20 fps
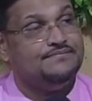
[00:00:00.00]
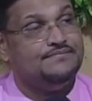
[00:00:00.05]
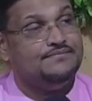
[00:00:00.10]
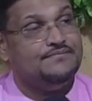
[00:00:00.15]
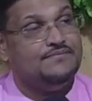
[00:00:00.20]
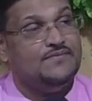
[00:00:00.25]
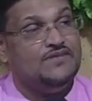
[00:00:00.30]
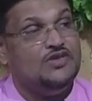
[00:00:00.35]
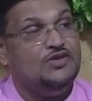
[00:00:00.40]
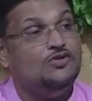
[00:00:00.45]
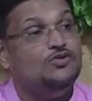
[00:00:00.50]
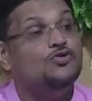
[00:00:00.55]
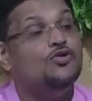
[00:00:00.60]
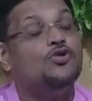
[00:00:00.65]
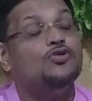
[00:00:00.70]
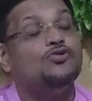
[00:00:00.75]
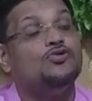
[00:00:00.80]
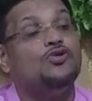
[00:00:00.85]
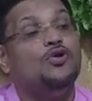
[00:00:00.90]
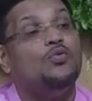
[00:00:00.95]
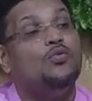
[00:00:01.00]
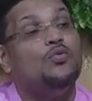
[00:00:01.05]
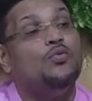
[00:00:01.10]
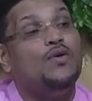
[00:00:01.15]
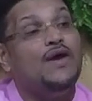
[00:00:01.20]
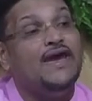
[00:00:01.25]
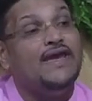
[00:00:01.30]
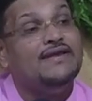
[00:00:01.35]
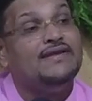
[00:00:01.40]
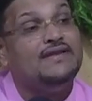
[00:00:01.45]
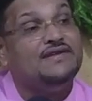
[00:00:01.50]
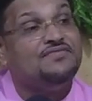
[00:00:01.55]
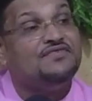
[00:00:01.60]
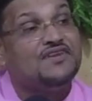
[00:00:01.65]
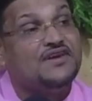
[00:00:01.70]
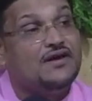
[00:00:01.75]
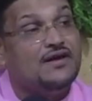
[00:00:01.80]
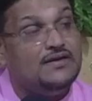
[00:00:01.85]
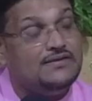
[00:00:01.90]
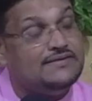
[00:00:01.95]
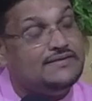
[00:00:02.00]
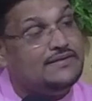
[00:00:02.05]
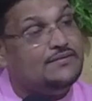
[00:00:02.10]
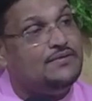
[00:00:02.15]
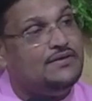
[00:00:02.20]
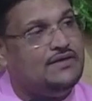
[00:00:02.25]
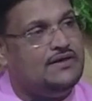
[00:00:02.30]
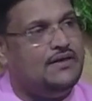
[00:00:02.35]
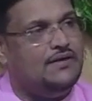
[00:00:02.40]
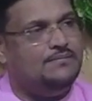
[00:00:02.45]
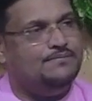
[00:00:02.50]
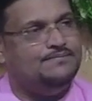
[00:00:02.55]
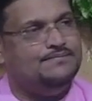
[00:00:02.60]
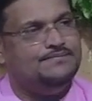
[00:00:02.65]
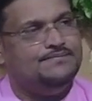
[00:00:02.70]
You don't know when difficulty will come.